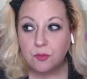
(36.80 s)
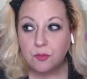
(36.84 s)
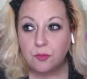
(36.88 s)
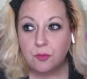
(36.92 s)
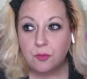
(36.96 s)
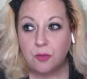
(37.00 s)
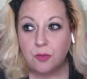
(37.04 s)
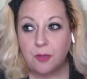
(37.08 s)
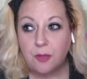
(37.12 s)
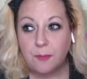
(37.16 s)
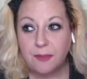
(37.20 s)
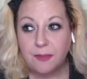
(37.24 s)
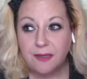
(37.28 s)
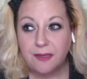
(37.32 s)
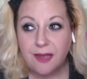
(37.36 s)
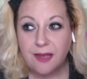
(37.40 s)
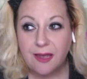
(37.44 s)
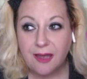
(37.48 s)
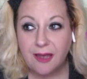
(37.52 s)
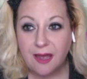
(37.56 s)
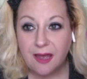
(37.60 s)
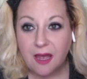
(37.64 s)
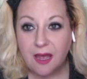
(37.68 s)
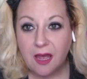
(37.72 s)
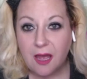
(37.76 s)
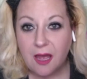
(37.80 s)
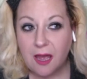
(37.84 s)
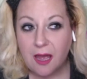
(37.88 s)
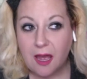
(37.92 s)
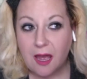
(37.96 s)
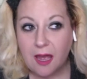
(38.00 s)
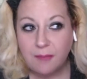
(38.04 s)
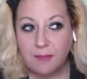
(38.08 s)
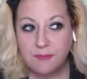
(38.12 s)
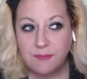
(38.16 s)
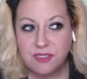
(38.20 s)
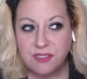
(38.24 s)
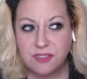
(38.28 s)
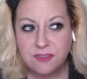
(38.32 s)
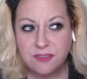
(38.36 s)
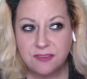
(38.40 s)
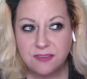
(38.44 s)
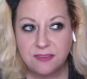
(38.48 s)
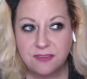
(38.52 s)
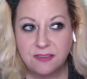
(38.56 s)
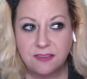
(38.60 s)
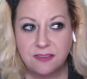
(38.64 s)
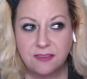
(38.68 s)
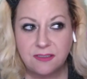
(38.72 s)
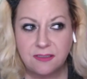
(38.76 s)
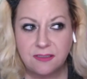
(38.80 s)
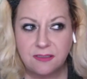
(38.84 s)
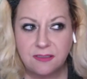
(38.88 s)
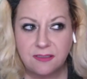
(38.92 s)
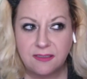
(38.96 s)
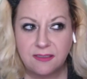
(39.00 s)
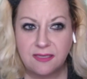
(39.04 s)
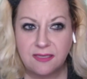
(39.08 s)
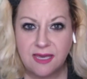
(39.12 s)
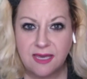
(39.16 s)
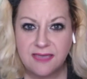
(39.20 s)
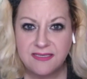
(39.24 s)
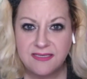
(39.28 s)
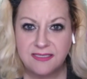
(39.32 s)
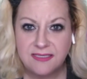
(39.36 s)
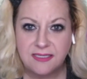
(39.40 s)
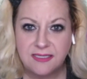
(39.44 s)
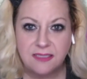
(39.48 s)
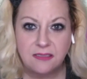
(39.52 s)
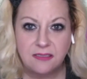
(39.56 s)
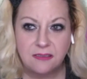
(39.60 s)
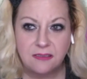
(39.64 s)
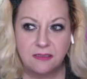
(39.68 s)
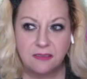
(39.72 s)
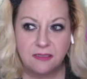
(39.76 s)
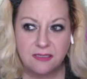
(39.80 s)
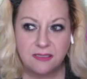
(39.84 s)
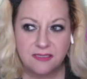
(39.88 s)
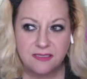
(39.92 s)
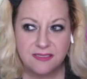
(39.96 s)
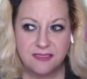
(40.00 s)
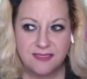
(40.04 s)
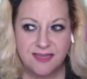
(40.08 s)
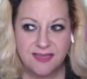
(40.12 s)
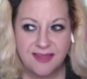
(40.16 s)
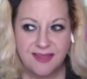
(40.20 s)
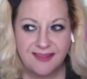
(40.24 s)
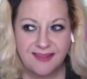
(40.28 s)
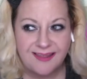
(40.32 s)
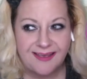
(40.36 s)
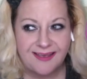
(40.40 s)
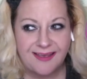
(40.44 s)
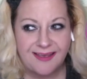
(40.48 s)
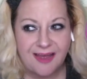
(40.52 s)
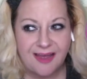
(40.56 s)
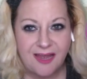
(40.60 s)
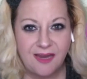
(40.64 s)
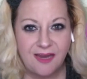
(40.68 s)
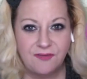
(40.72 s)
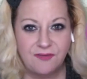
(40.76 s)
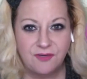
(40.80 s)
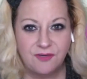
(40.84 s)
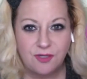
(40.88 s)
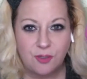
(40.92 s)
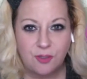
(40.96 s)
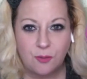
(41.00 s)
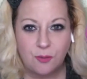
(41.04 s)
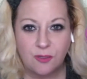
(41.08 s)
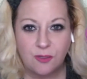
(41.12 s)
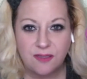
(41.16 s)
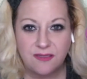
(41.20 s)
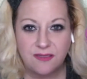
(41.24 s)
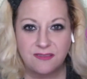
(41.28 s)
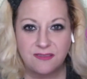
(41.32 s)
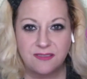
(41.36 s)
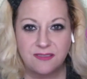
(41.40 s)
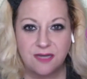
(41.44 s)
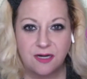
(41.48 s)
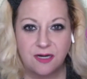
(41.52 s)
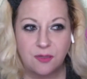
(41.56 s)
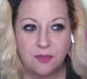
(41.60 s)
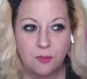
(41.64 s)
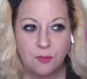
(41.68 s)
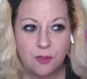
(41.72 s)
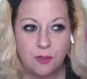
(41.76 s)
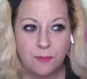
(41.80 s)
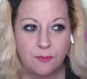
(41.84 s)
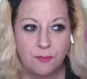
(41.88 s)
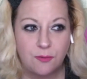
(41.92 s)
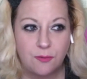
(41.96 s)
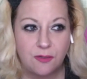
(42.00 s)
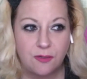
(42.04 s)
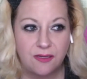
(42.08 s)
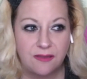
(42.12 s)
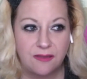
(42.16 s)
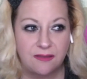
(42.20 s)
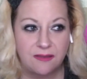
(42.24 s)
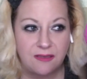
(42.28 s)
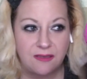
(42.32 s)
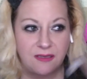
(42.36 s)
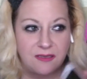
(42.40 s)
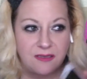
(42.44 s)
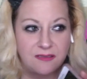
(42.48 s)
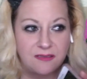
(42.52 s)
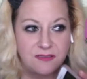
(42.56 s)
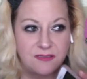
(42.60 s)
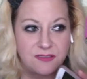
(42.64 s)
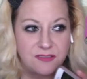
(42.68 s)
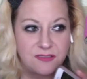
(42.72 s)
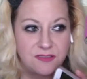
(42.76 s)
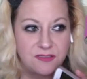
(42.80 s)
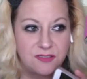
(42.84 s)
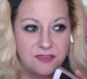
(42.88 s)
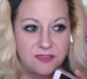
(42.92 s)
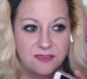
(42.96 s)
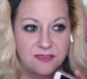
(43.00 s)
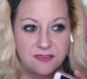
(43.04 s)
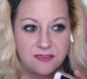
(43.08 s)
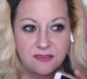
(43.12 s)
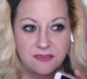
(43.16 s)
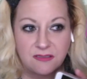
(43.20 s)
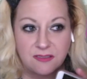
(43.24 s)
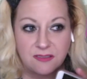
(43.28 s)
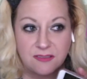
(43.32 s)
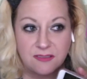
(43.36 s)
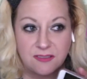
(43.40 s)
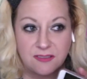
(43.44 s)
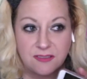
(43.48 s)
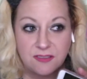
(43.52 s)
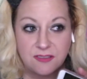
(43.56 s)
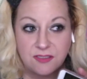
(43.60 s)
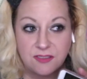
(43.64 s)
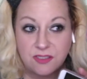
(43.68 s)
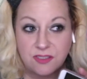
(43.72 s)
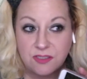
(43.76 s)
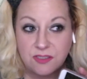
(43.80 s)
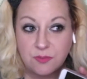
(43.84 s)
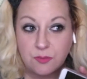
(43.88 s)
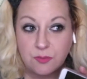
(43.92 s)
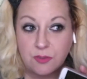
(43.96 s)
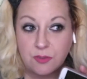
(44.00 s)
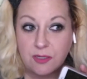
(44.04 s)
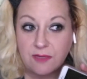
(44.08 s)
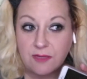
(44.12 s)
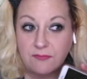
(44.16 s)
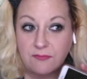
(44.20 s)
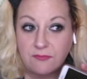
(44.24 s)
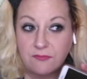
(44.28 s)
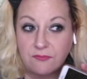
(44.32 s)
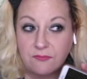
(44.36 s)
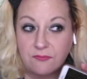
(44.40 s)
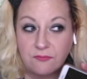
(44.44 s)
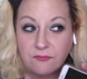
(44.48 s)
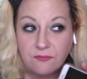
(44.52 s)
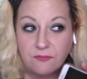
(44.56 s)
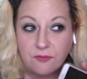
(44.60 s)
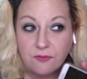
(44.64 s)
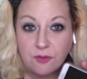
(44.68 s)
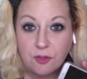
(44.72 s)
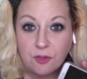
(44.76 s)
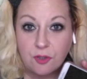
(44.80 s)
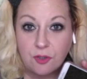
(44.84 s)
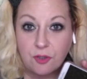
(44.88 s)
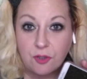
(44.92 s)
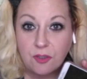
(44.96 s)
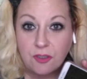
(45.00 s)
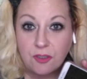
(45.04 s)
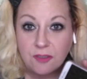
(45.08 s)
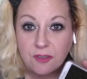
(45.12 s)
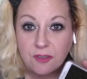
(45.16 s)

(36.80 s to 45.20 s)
Well, I mean, I- I'm just guessing. It's not like I ever go on the dark web or anything. It's just, this is just what I've heard.